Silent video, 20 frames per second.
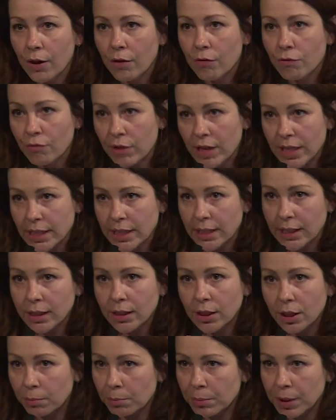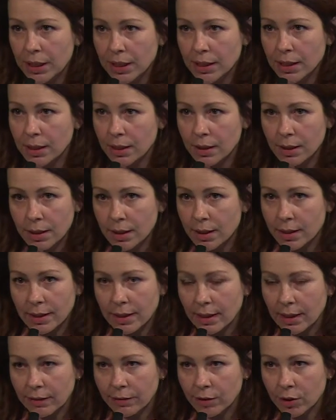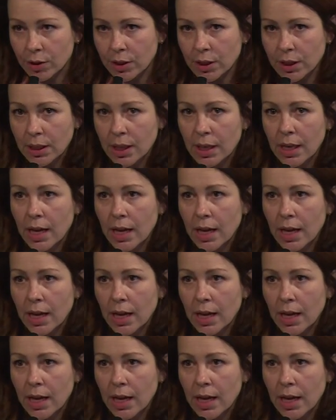ready, completed, delivered,